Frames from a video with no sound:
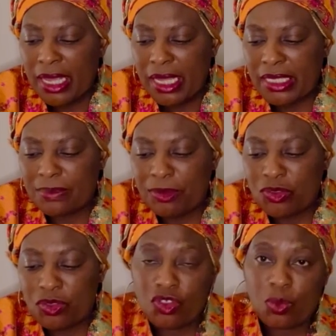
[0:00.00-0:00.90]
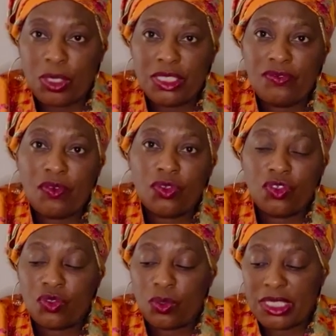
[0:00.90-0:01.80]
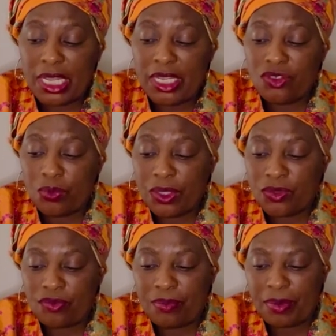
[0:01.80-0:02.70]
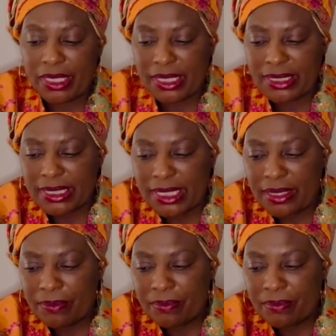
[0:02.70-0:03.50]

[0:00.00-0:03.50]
is between 24 to 28 weeks of pregnancy.